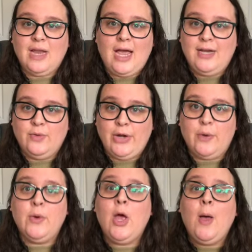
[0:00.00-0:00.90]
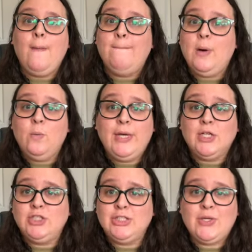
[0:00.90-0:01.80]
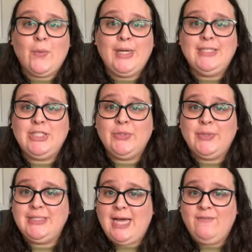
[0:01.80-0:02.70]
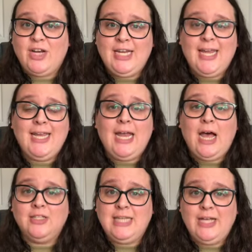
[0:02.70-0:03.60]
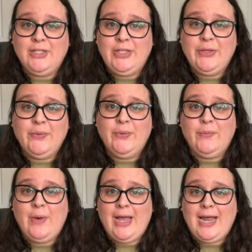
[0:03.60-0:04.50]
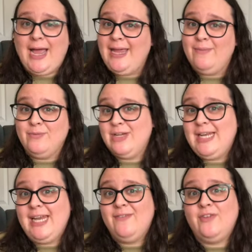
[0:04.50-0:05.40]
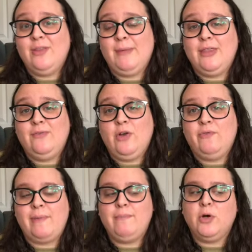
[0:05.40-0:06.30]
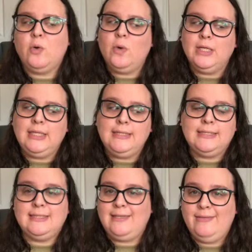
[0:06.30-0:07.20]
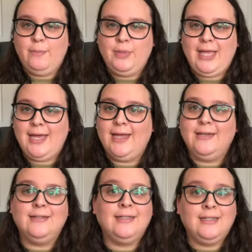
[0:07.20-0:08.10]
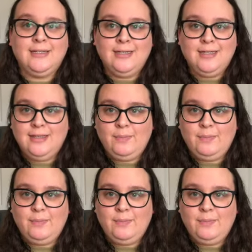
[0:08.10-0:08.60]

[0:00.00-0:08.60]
I don't know. But we are just going to dive right in. I'll tell you what I am reading for the month of November, or at least the plan. The